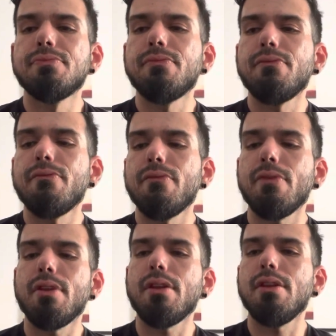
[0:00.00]

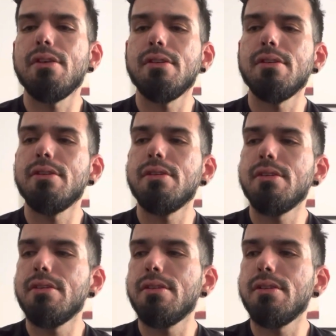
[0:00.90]

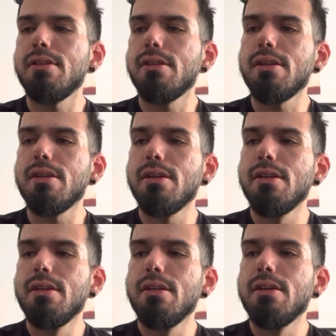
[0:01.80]

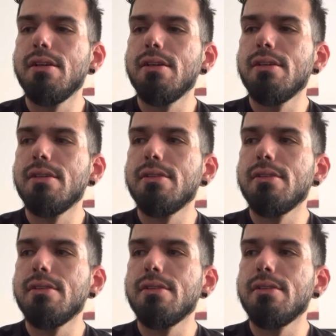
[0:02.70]
(silence)